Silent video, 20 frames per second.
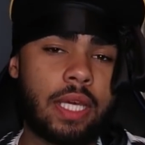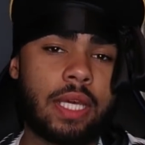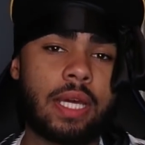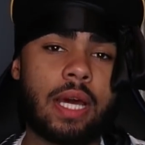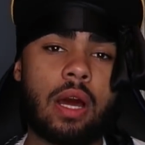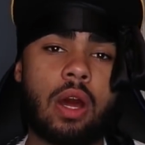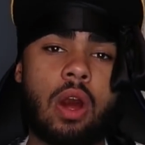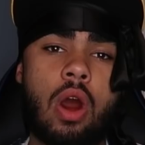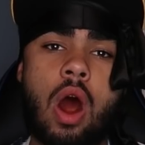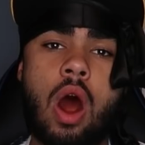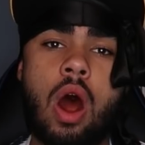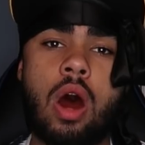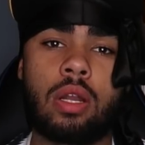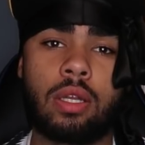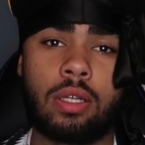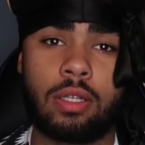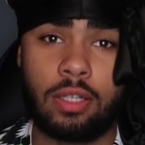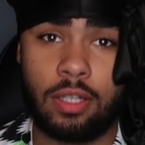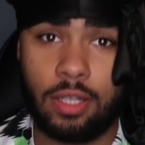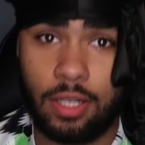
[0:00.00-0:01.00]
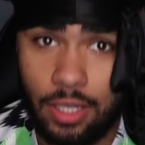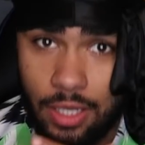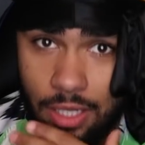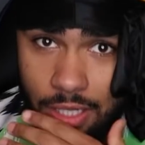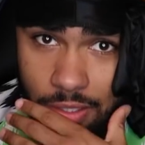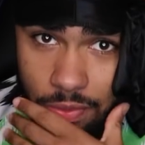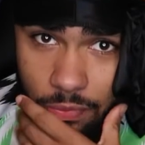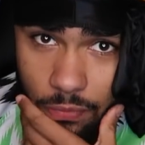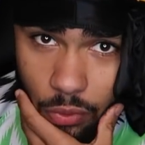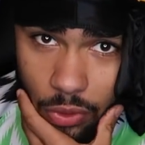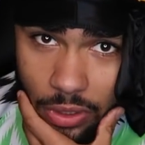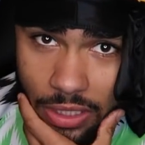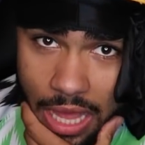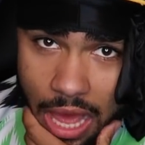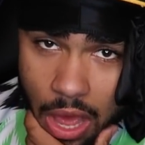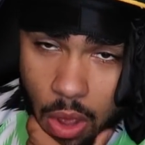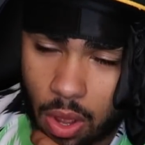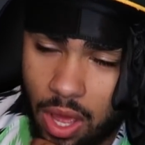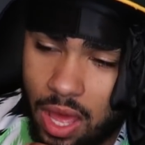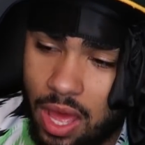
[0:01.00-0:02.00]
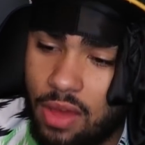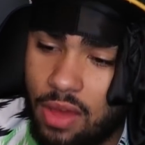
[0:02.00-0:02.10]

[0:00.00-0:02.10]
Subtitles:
thing I can't live without